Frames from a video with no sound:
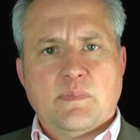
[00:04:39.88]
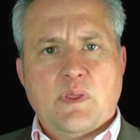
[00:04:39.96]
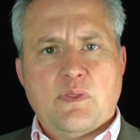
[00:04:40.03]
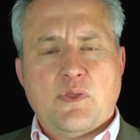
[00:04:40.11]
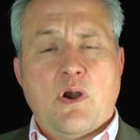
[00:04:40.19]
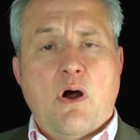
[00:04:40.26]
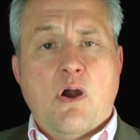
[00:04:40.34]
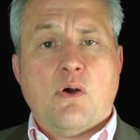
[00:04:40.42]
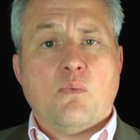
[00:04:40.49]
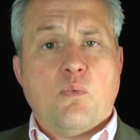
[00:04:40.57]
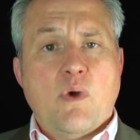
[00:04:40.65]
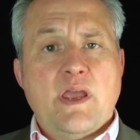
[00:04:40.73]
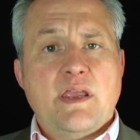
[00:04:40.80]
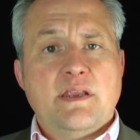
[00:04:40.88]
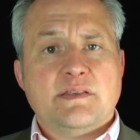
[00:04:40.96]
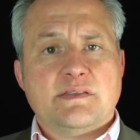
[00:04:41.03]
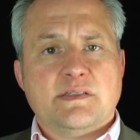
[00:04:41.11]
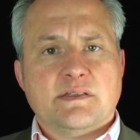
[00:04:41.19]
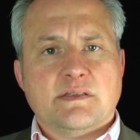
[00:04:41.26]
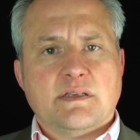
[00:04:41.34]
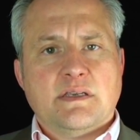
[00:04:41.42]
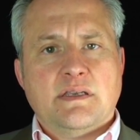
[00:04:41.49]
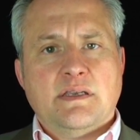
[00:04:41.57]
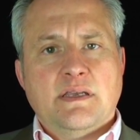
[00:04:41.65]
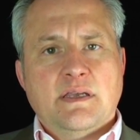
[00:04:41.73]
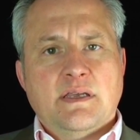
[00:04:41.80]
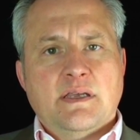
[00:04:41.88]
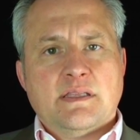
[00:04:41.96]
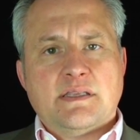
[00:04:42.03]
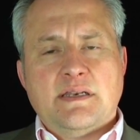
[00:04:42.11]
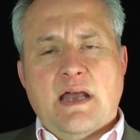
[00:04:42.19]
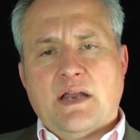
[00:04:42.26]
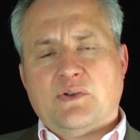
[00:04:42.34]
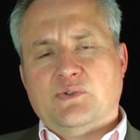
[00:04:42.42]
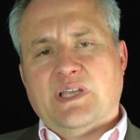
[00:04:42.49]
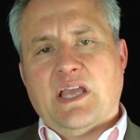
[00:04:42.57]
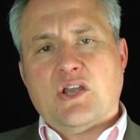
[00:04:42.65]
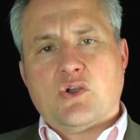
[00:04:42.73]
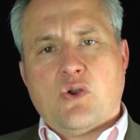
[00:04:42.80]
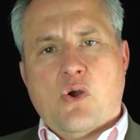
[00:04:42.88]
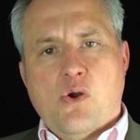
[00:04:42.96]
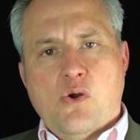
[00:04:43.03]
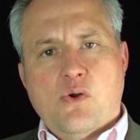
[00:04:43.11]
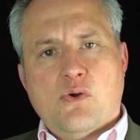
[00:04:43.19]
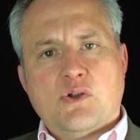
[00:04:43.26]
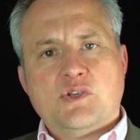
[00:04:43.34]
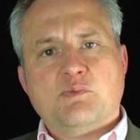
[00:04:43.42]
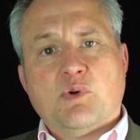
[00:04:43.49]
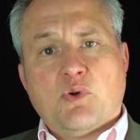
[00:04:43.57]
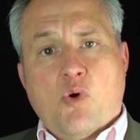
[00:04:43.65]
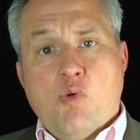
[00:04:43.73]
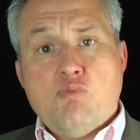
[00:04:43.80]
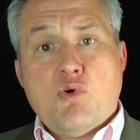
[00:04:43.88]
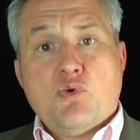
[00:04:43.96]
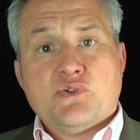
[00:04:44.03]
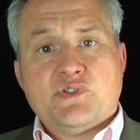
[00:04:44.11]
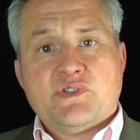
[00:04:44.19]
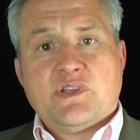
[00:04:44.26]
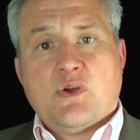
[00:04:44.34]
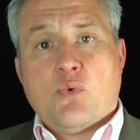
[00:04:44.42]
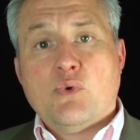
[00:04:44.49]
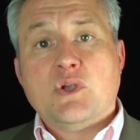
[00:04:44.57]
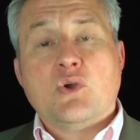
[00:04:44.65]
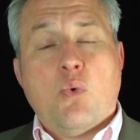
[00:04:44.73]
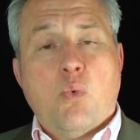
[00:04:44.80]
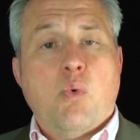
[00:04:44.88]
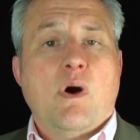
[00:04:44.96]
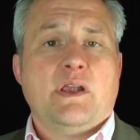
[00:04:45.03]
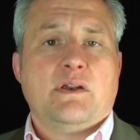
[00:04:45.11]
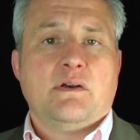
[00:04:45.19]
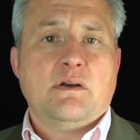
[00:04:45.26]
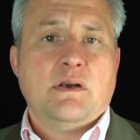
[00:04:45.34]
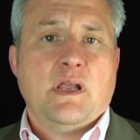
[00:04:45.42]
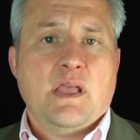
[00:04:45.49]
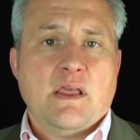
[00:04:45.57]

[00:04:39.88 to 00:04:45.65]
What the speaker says: There are ways to not only encourage but almost require